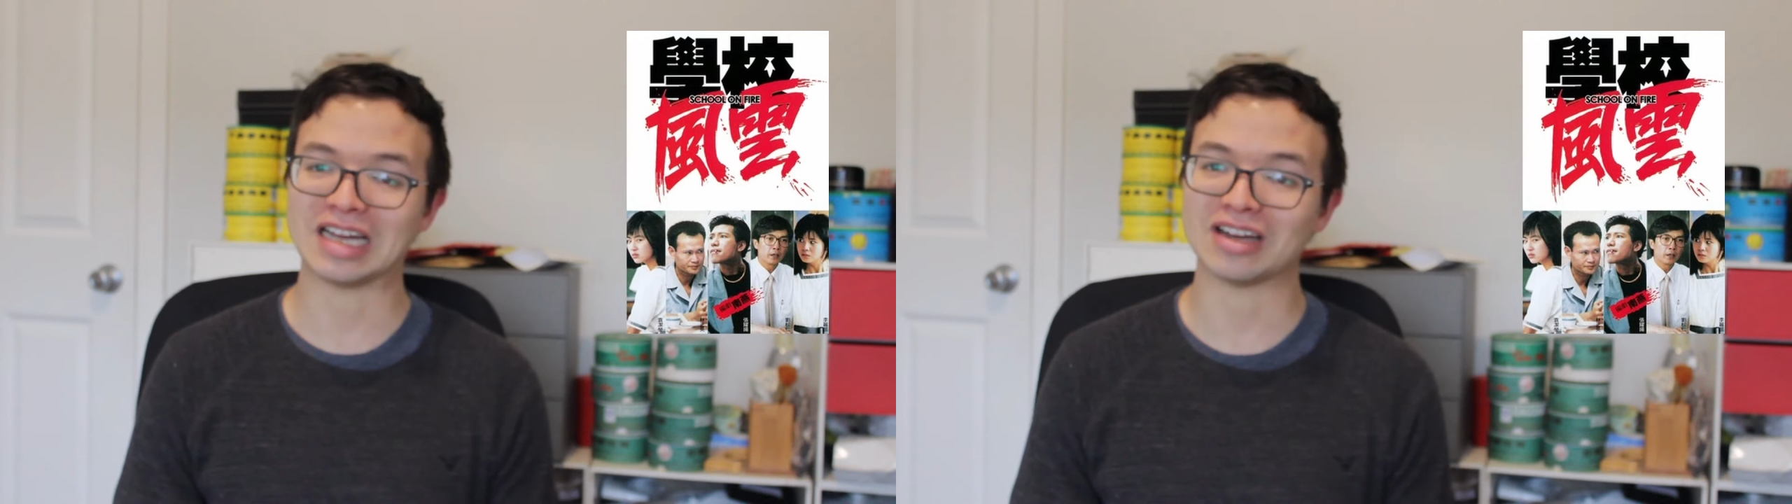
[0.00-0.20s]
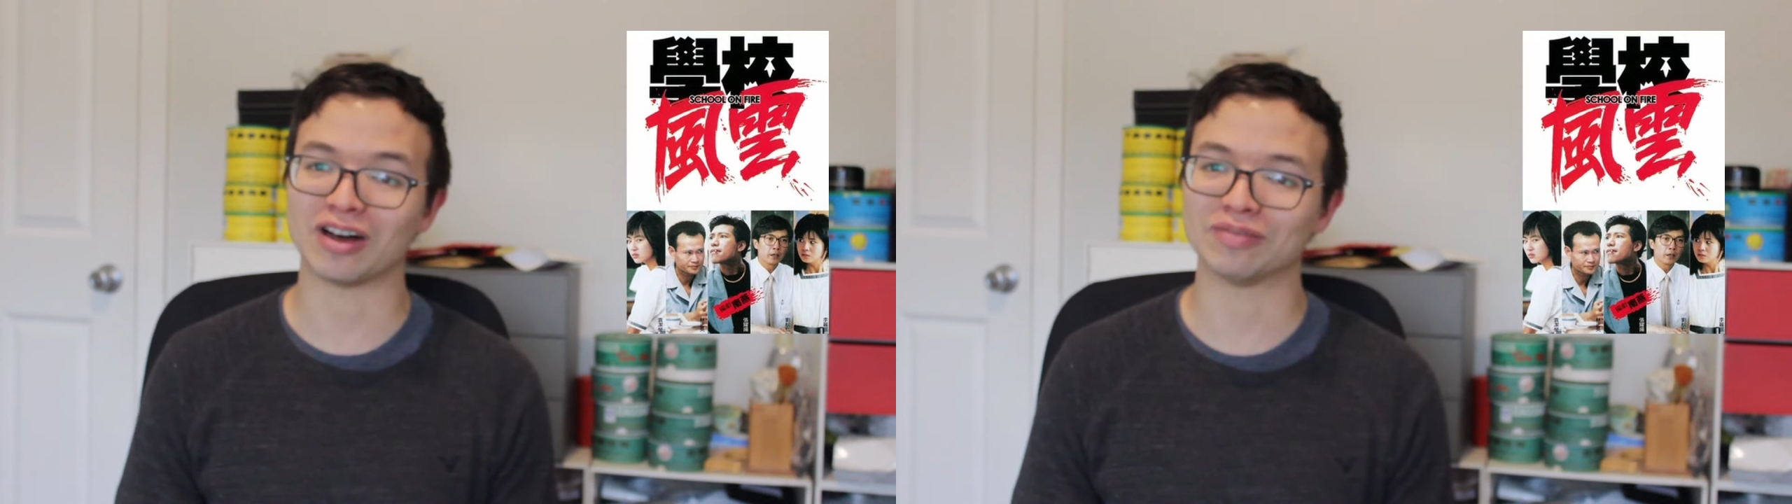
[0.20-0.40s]

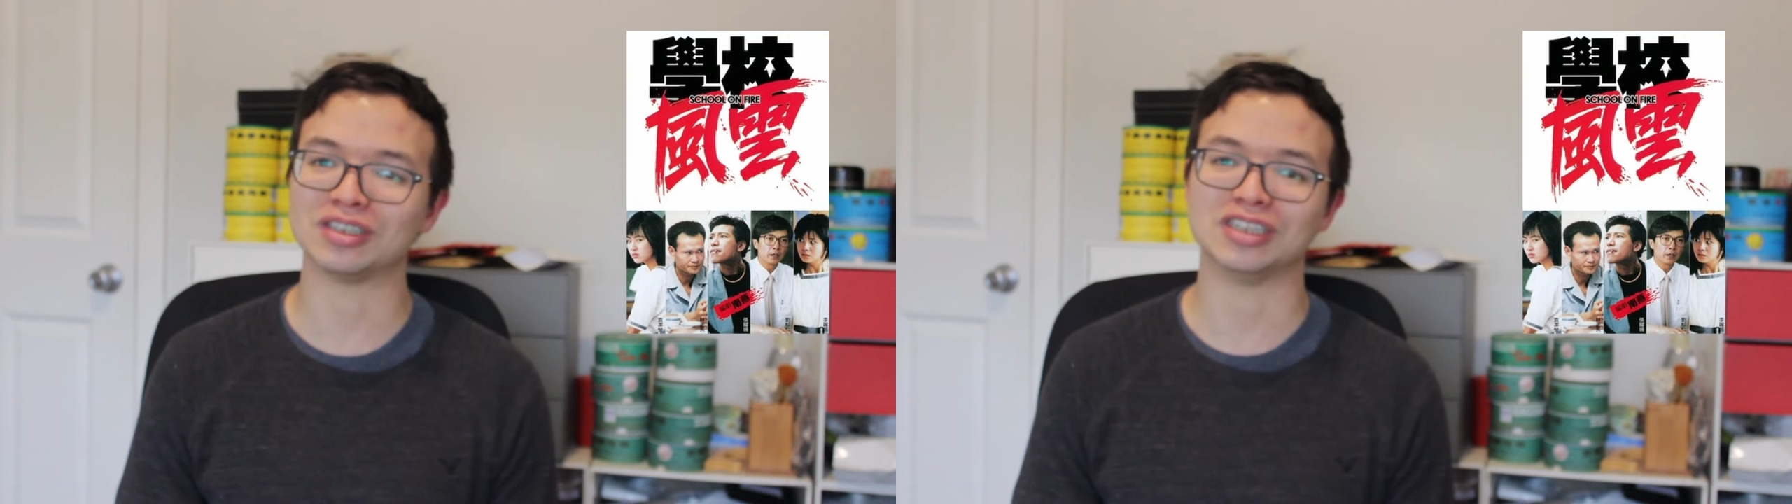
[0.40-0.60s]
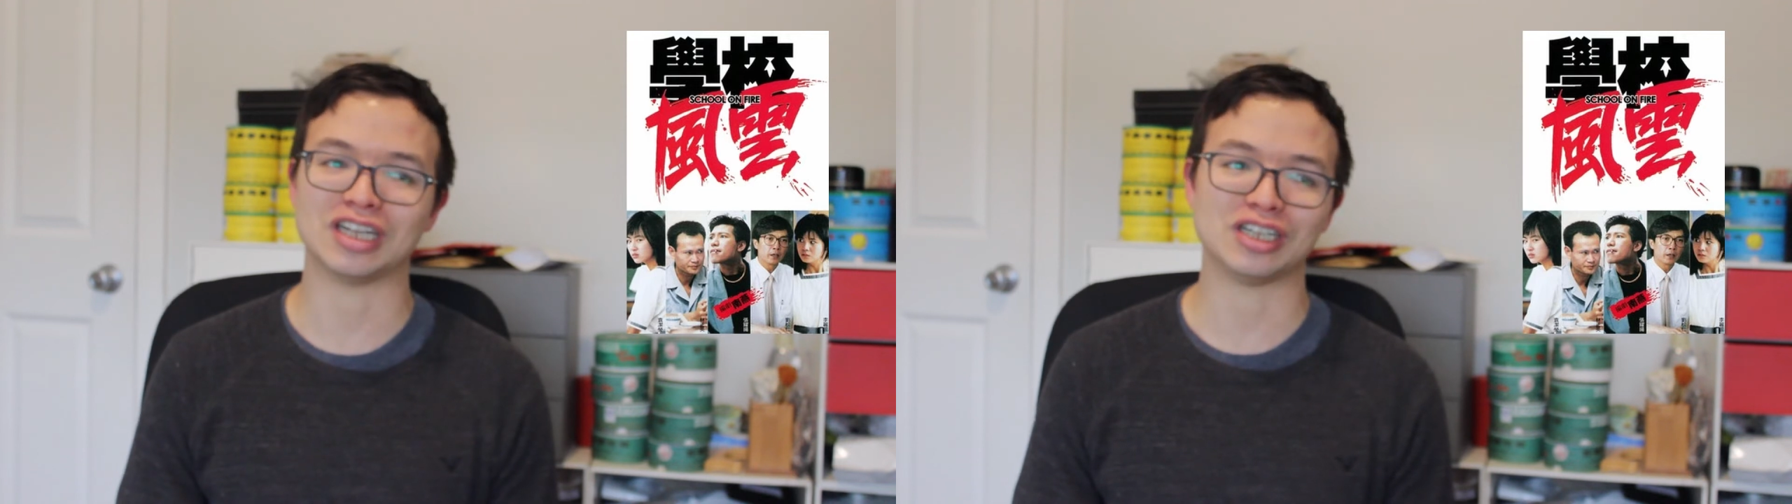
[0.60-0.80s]

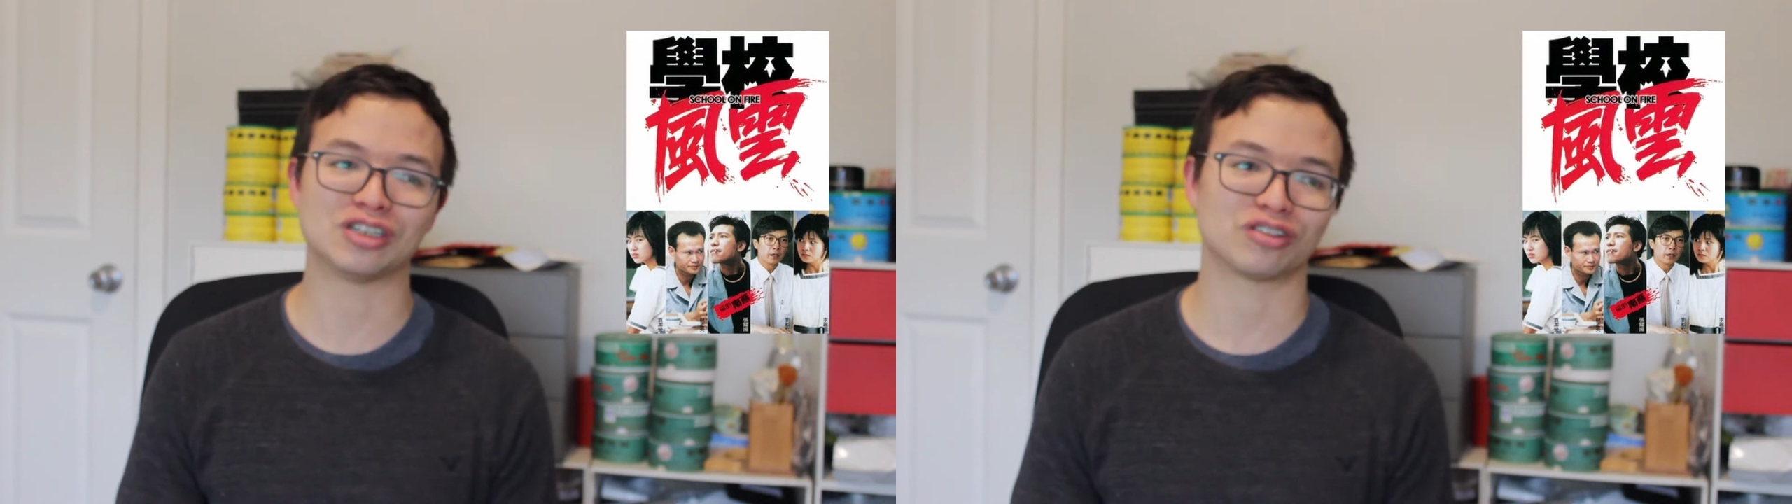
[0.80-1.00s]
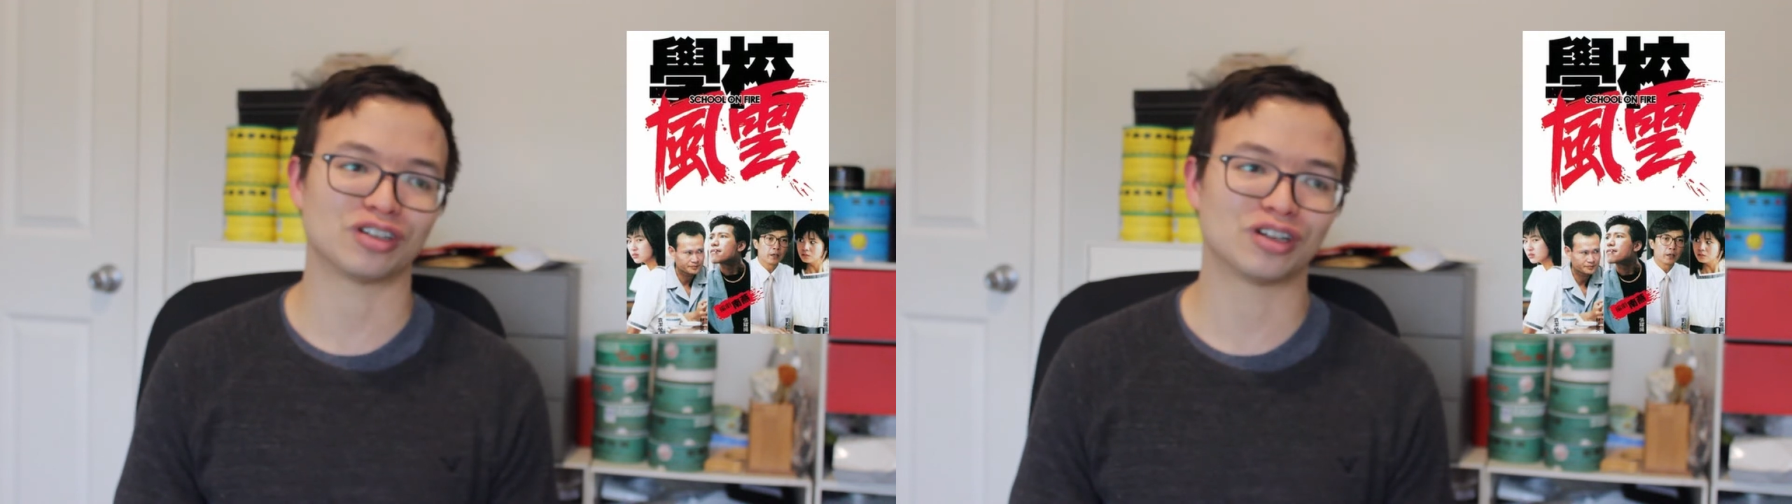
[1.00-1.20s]
often
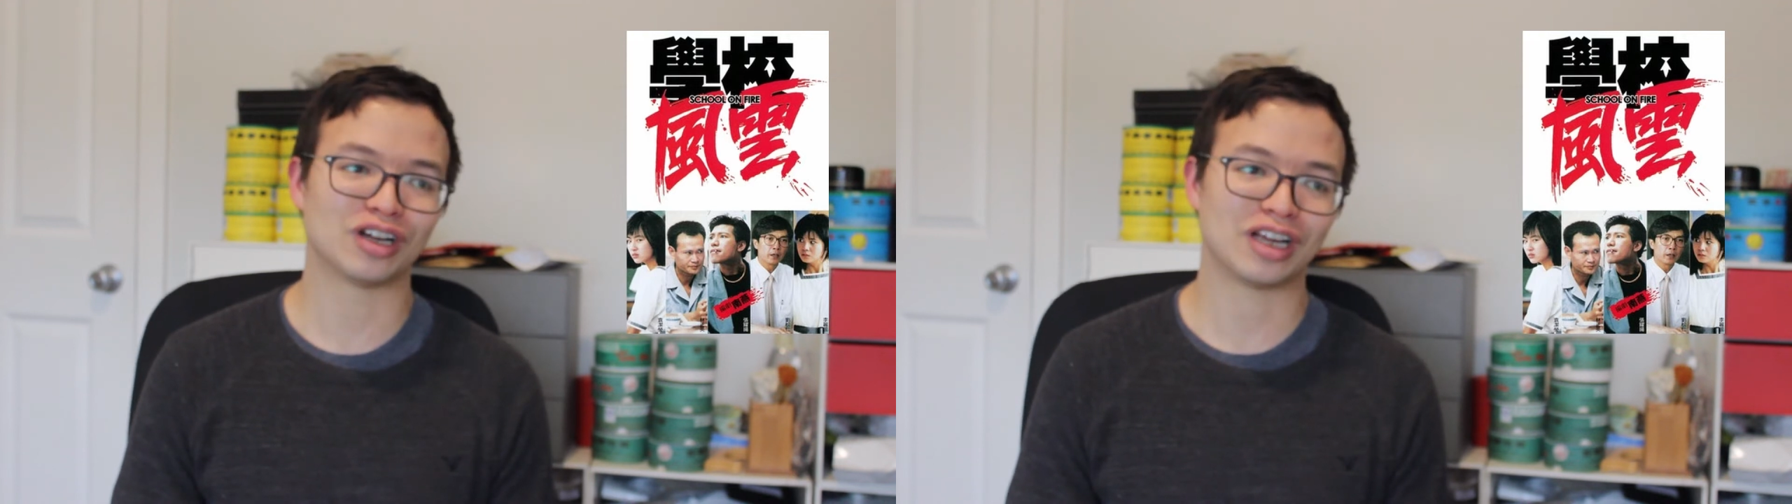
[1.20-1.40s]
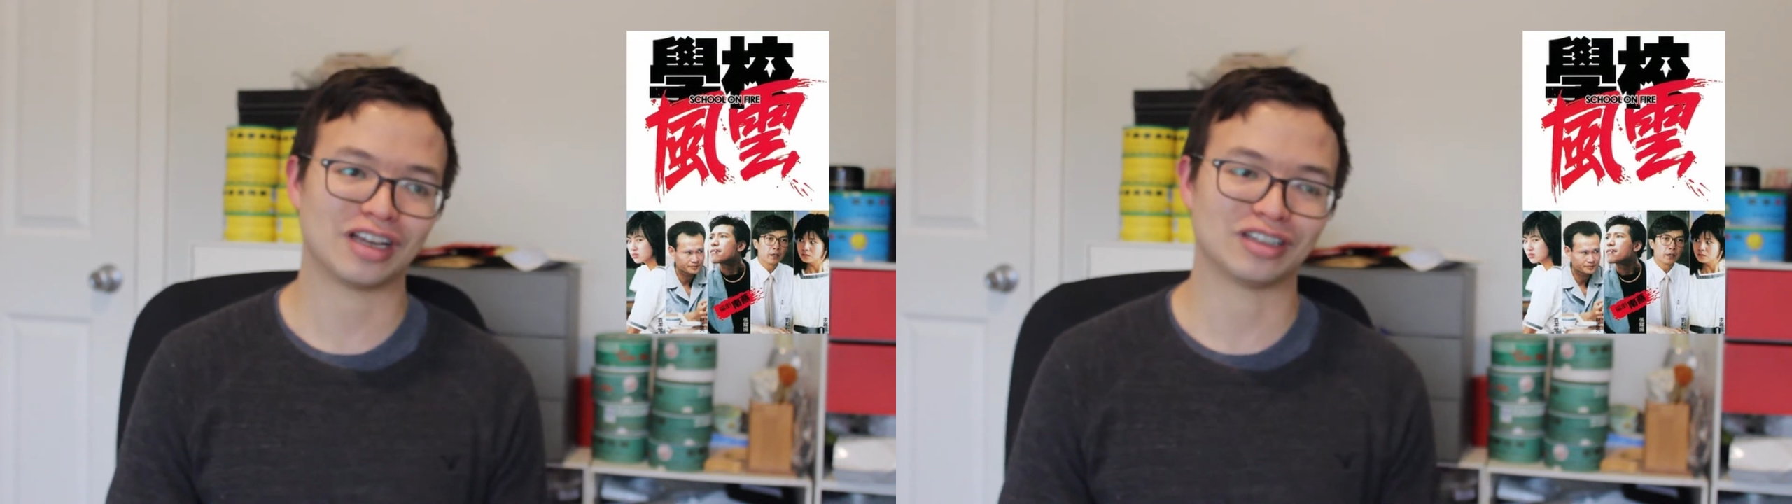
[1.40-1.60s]

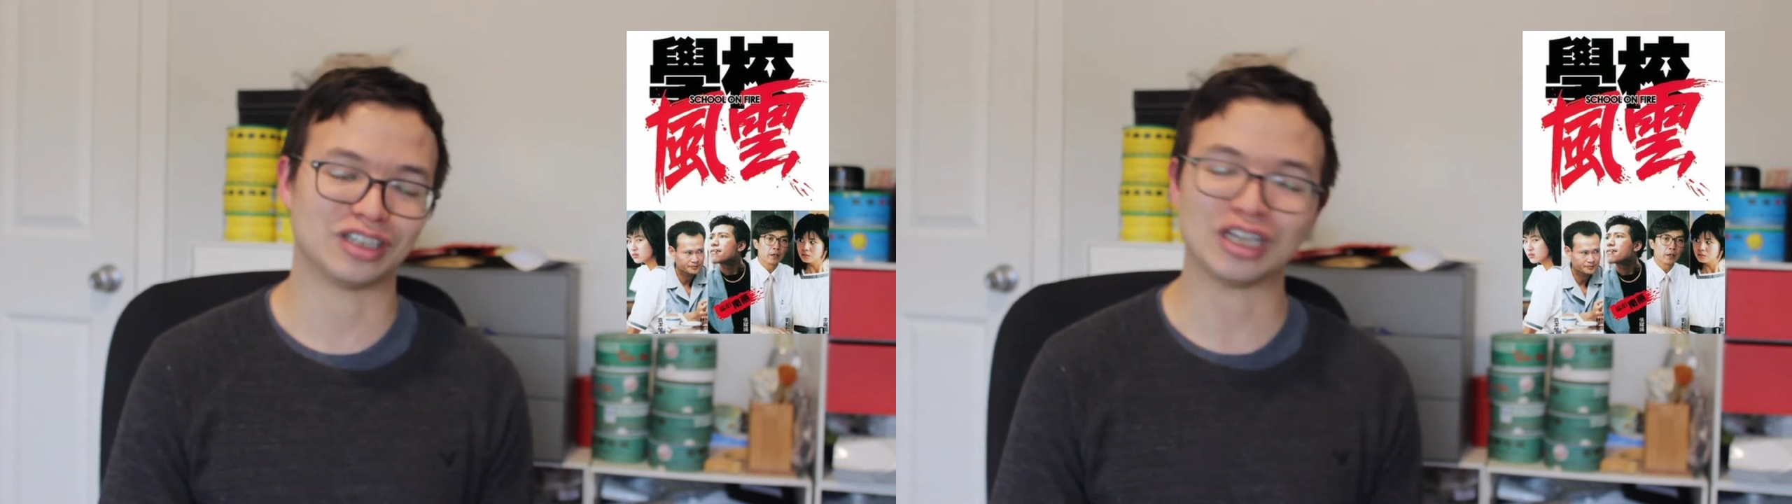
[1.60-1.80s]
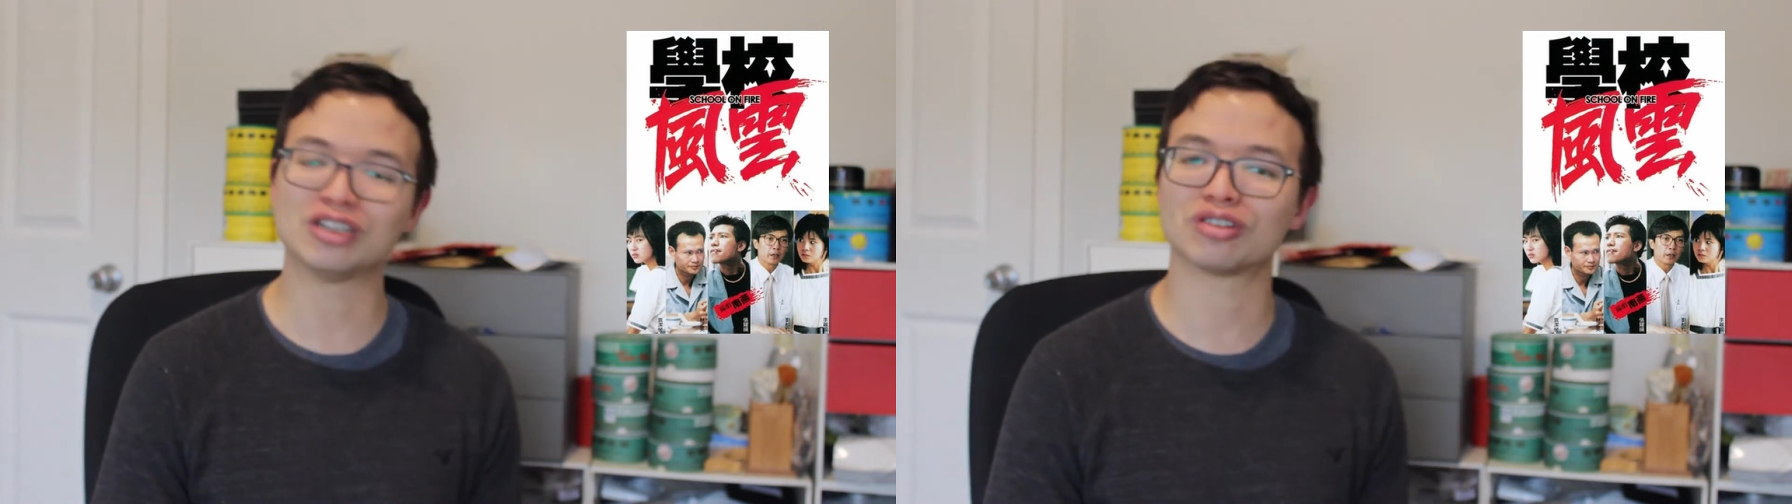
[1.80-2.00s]

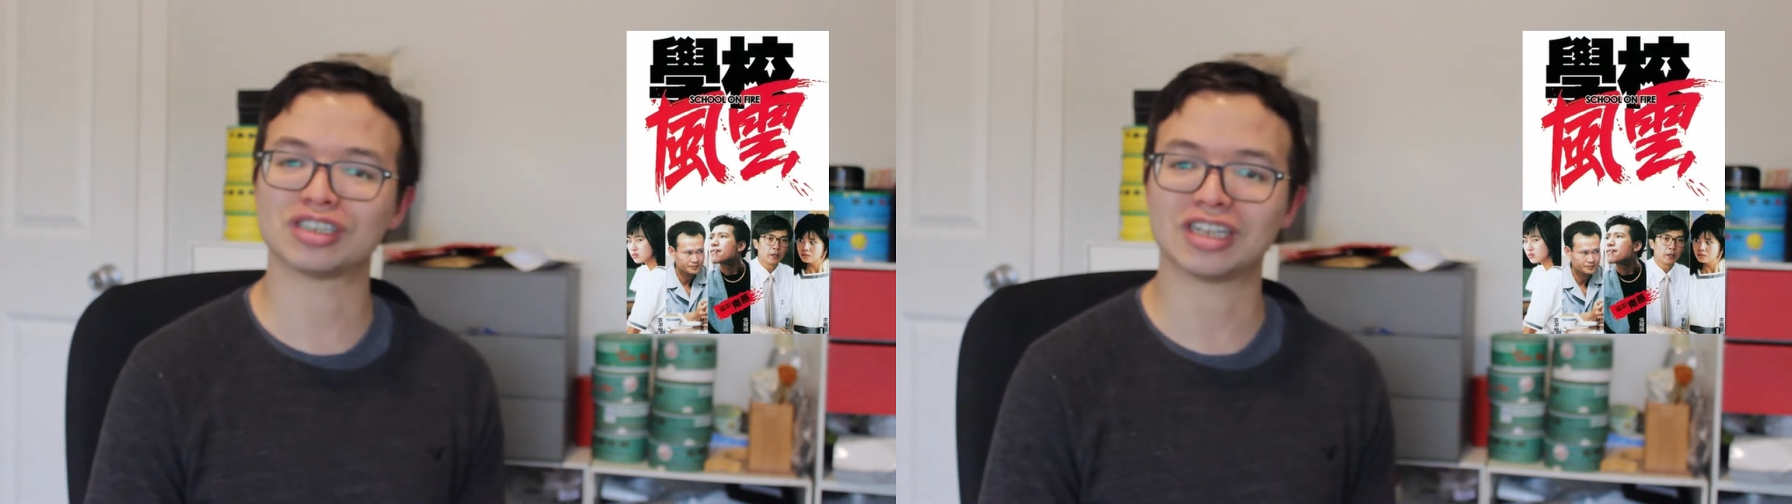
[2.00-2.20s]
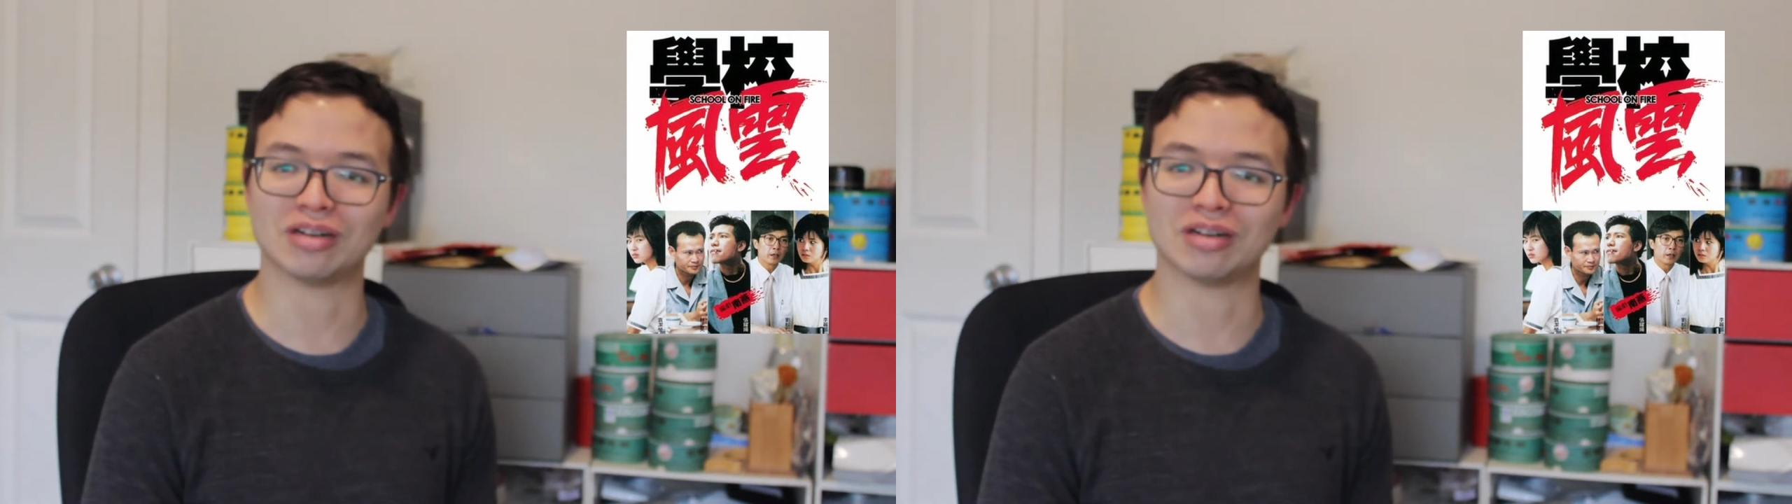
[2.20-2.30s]
dangerous